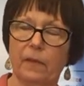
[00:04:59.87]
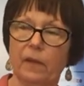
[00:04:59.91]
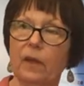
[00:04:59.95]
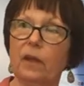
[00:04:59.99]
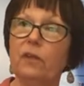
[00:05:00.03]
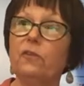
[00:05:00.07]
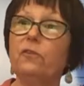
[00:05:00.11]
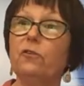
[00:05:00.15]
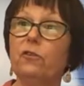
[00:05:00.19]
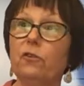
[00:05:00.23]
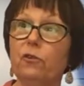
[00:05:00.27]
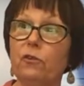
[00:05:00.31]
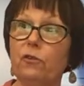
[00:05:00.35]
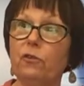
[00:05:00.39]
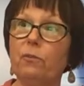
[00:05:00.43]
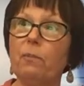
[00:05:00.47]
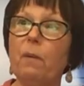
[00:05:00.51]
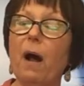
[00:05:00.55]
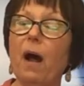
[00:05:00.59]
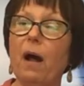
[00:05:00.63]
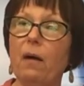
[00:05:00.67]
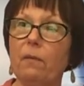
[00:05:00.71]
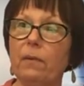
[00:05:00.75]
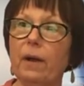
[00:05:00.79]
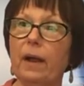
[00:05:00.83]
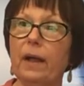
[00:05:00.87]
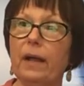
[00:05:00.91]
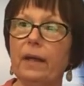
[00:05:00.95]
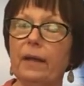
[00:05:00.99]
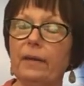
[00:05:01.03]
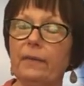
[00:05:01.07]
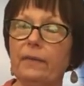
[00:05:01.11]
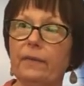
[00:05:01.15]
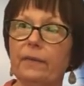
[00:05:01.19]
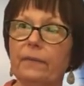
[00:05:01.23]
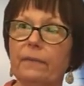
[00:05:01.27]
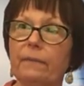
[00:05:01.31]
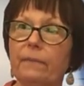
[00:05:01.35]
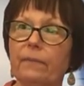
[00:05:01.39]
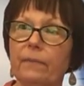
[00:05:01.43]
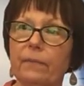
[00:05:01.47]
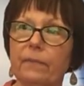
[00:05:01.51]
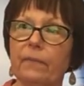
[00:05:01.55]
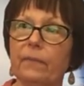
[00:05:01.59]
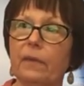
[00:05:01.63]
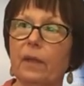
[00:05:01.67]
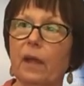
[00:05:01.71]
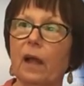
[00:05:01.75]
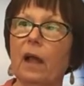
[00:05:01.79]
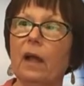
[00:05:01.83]
It's too small, right?
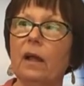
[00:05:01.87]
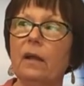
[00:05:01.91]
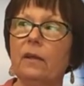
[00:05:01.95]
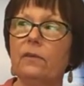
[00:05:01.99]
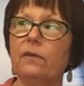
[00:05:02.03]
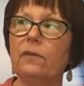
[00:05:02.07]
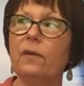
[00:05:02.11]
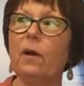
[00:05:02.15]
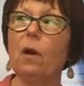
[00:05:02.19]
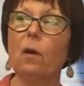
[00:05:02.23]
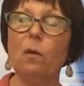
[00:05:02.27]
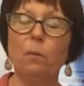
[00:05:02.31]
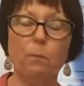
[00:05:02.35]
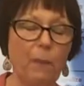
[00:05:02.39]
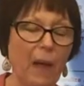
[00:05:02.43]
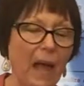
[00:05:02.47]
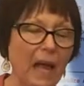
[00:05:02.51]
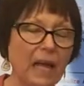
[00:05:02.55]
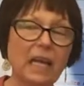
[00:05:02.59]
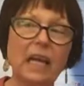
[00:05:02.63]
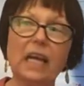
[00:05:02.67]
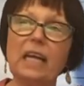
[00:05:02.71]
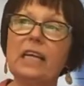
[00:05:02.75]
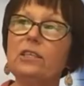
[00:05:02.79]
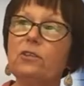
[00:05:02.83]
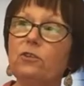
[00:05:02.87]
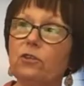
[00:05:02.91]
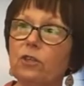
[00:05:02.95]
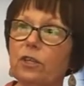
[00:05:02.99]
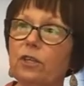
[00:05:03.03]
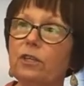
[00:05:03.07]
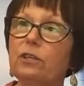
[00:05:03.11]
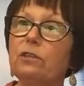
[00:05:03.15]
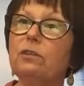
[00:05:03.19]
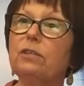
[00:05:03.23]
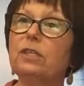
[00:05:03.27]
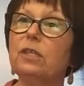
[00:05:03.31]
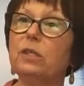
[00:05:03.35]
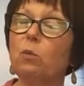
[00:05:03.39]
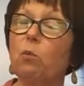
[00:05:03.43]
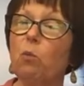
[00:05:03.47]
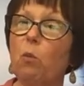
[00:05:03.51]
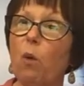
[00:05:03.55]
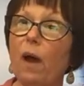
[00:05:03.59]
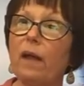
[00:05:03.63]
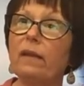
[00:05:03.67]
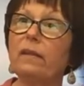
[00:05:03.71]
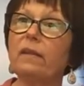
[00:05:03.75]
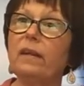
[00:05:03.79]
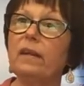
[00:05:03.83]
So Becky should use the
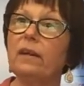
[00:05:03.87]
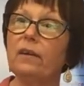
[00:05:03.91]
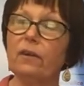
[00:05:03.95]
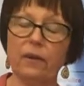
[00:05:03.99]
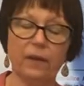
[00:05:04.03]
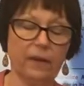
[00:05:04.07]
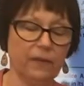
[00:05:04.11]
1 liter